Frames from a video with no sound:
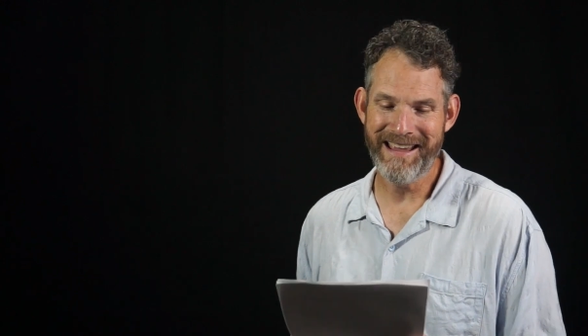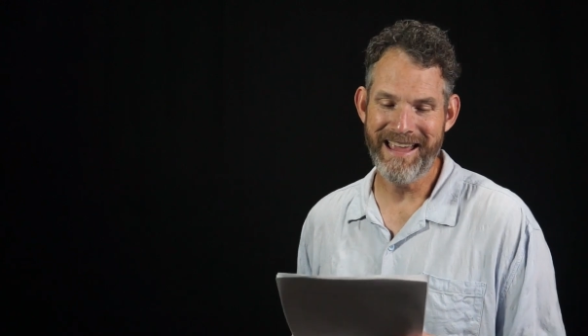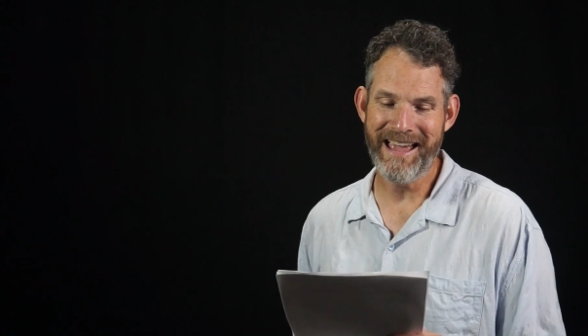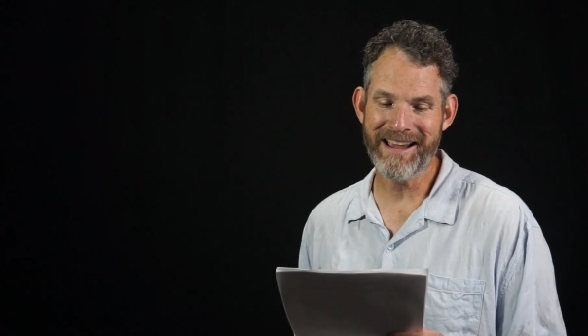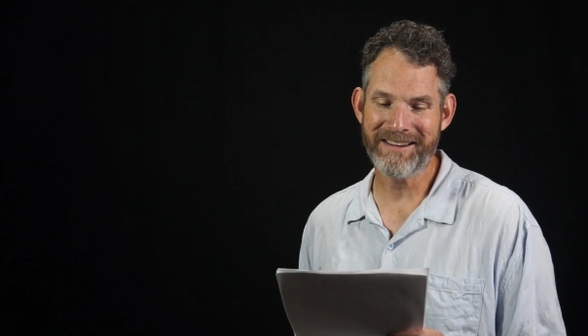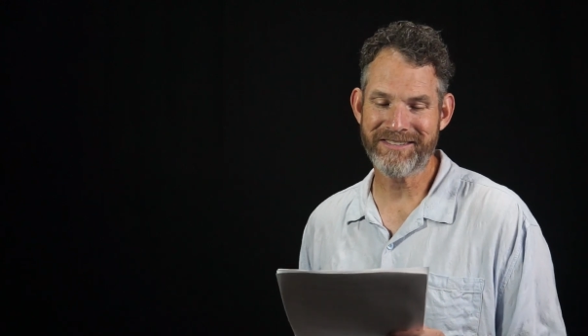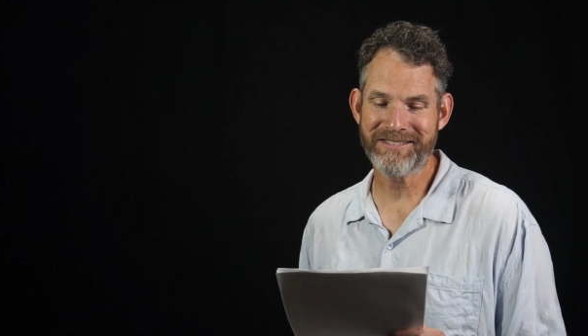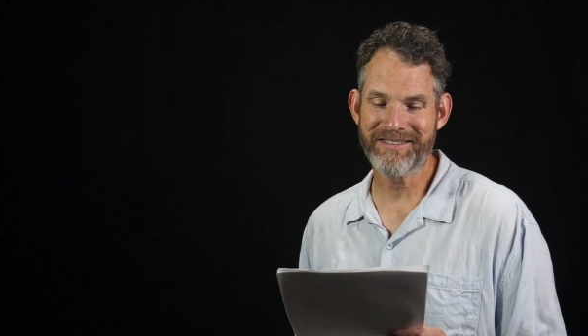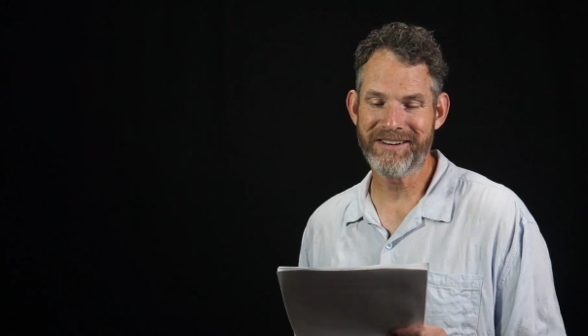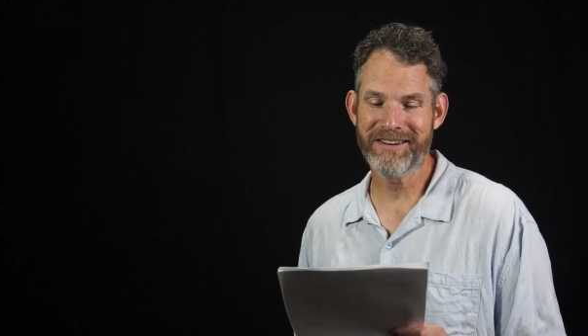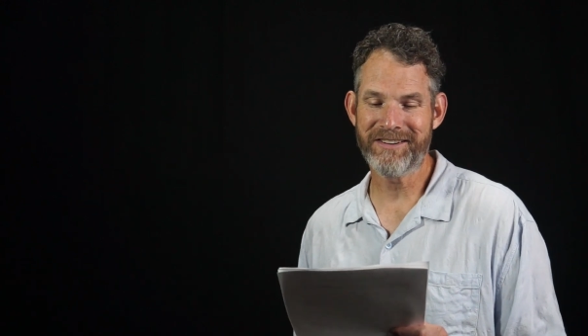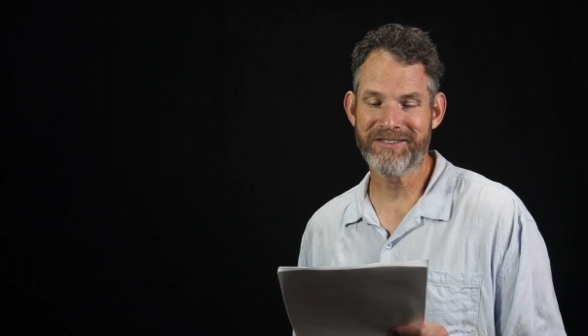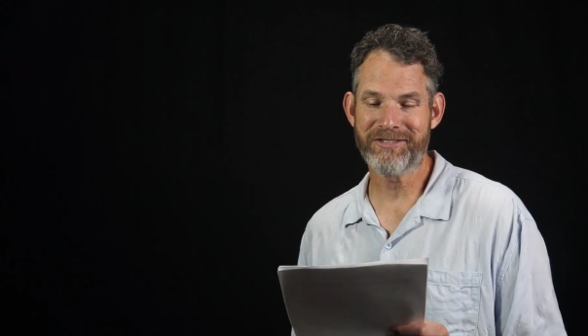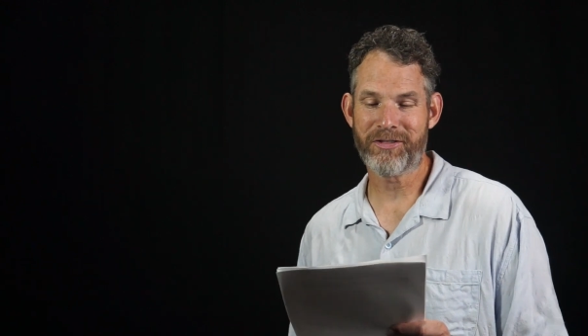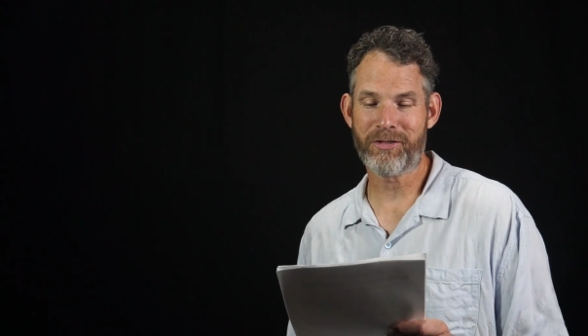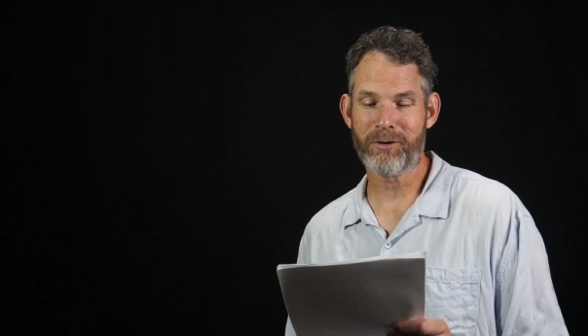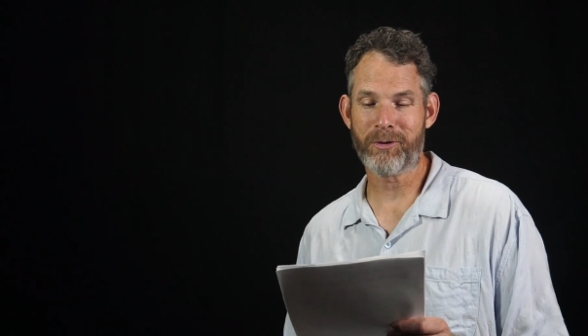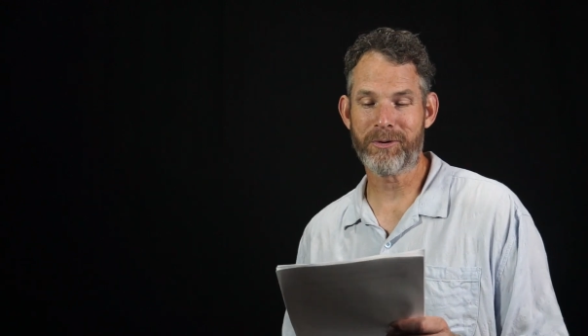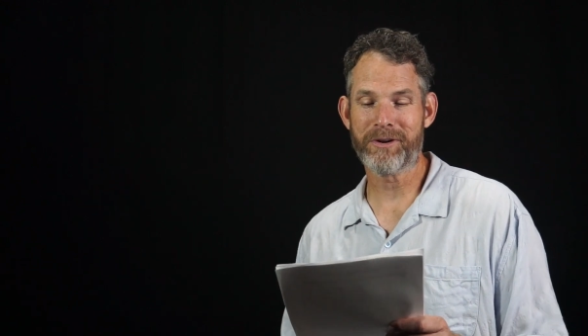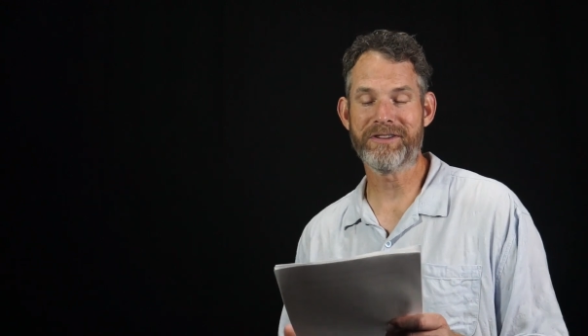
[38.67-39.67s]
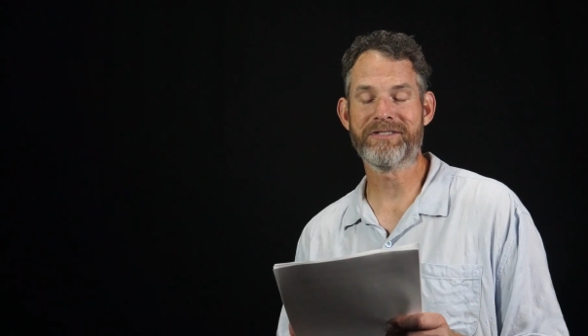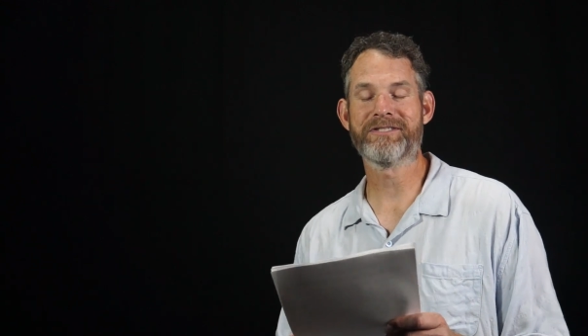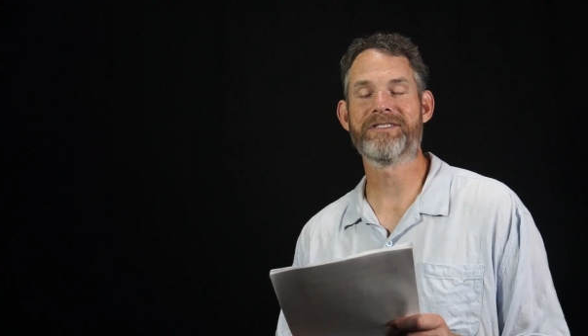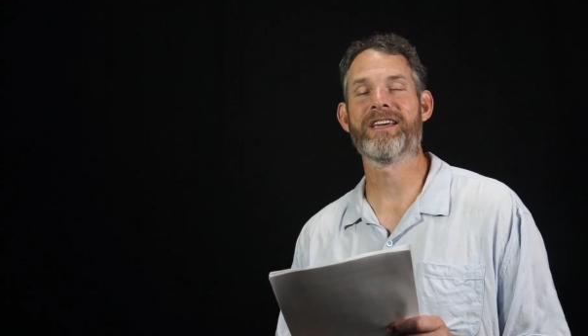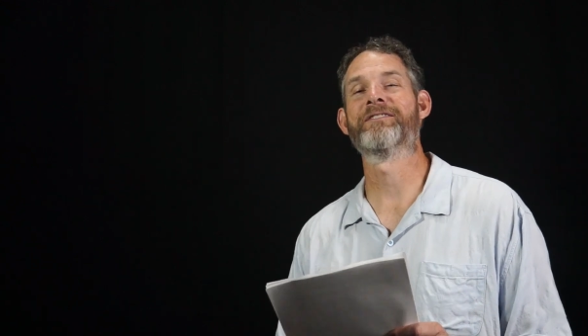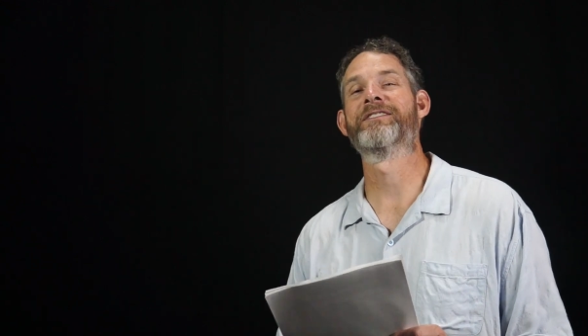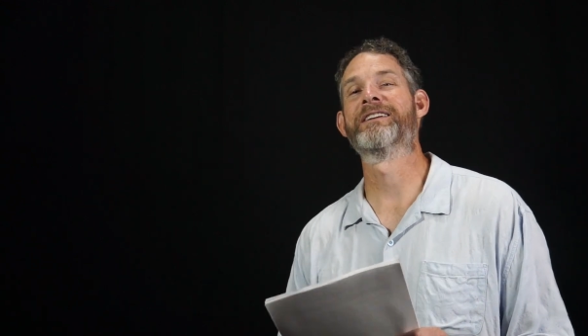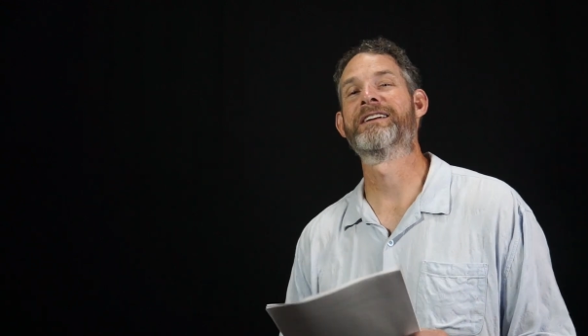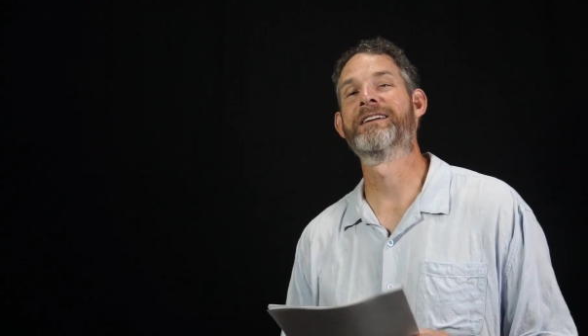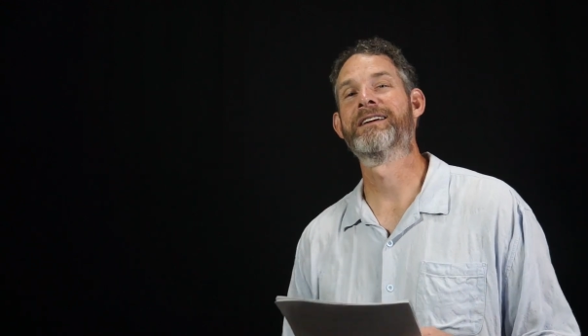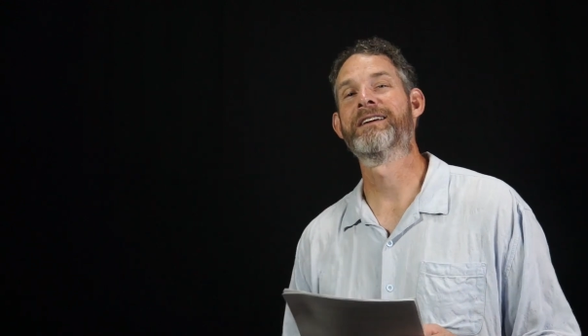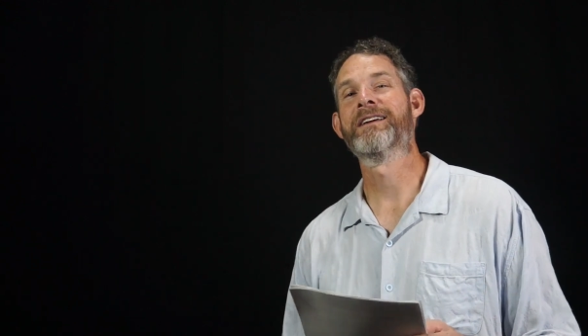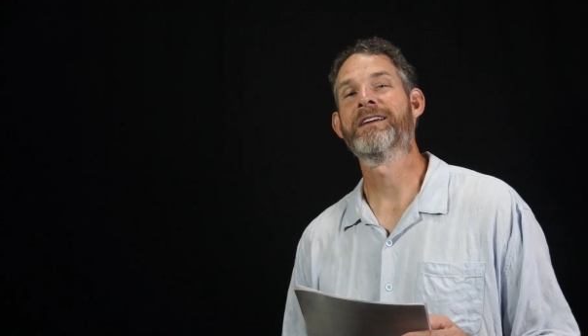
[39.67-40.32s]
Exodus 37.